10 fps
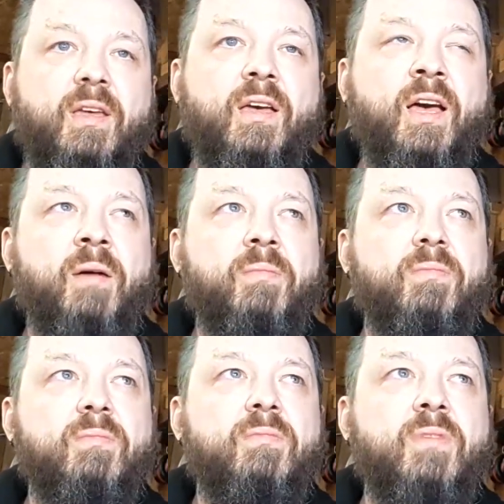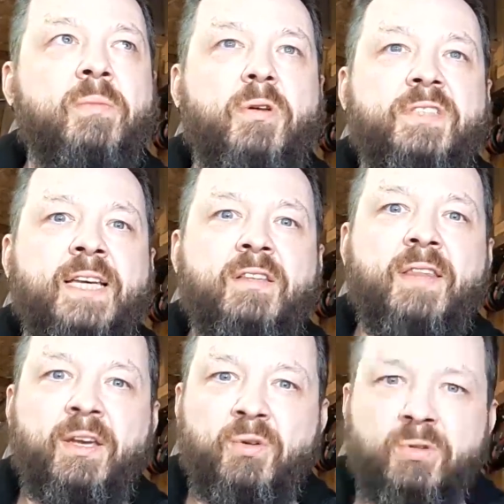I'm not saying that
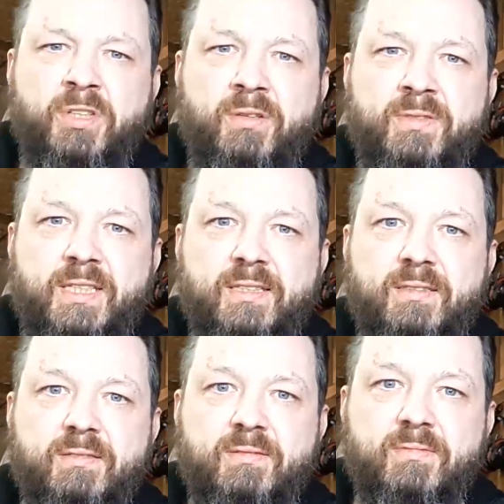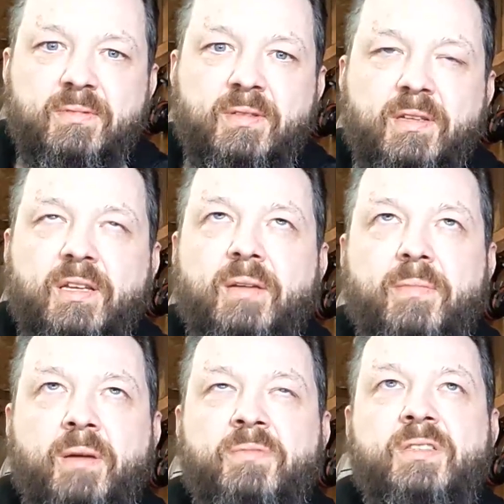they all use it.
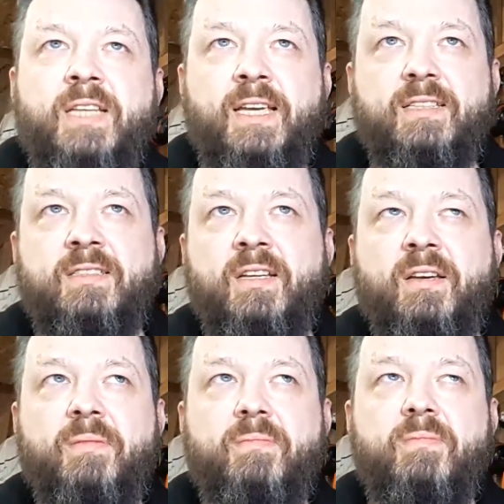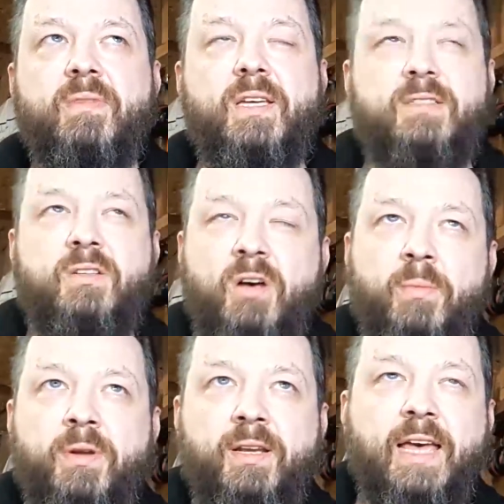I'm just saying it's a
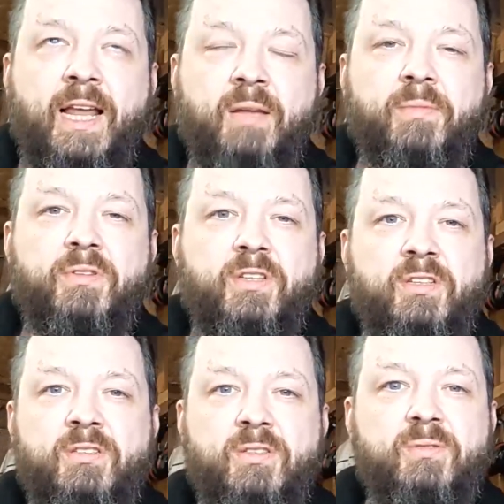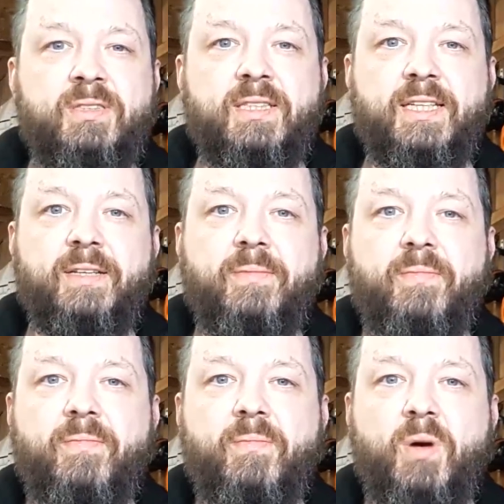common element that you do see
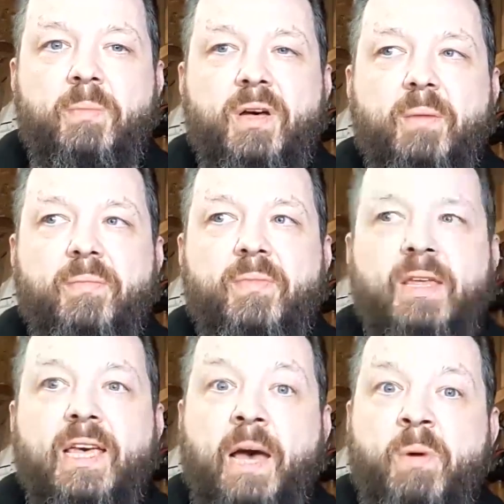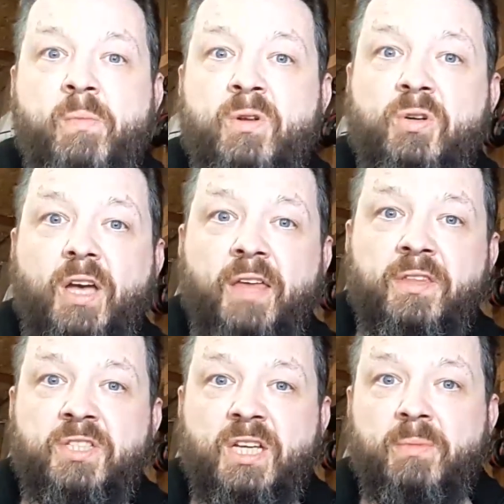pop up. And when we look at other
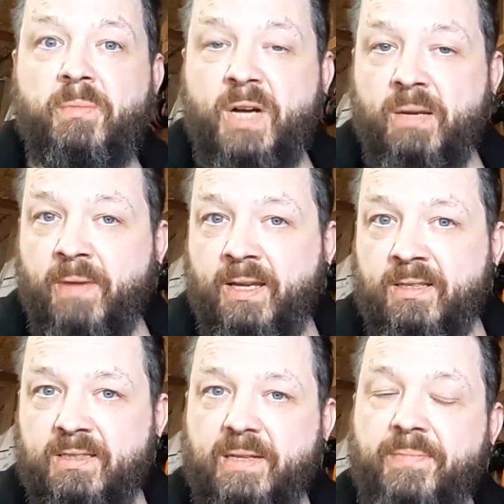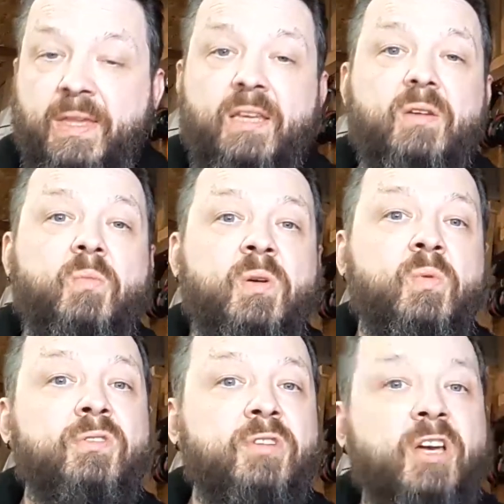German pipe makers, we
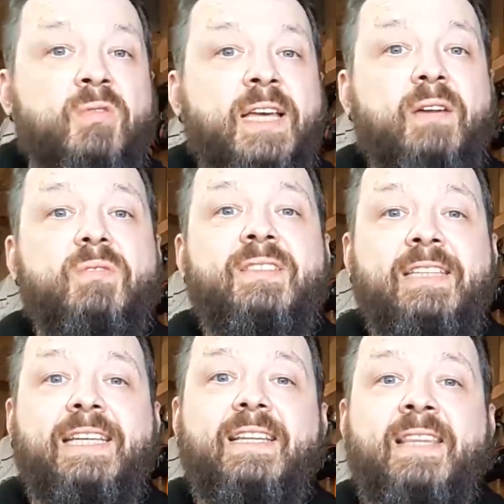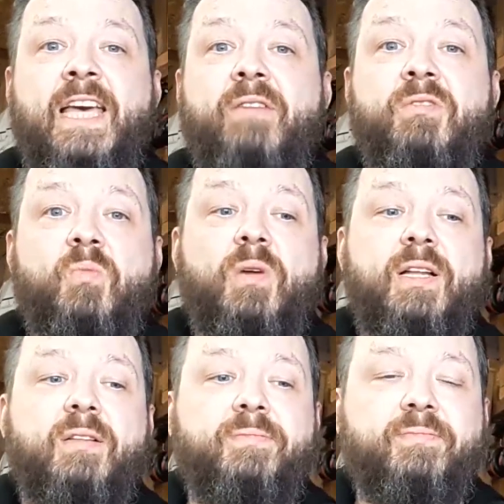will no doubt see it there as
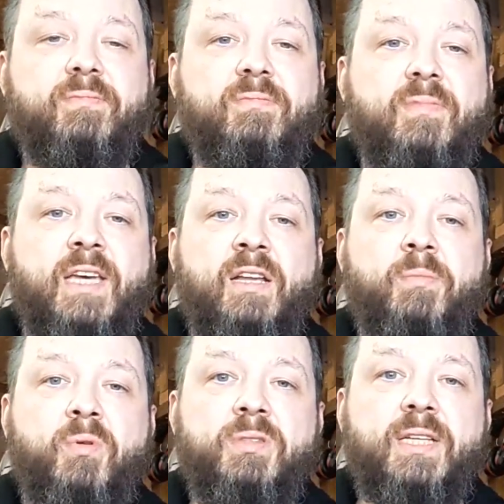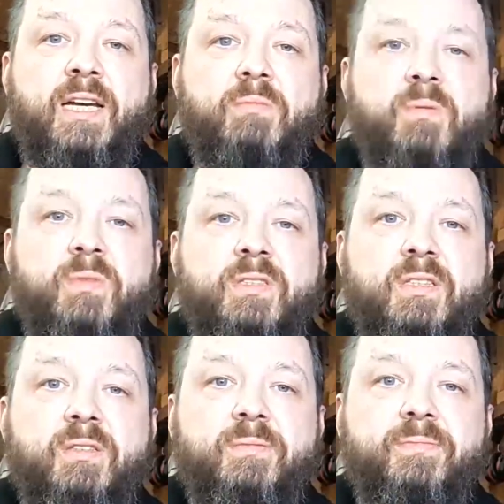well. I'll point it out when we do.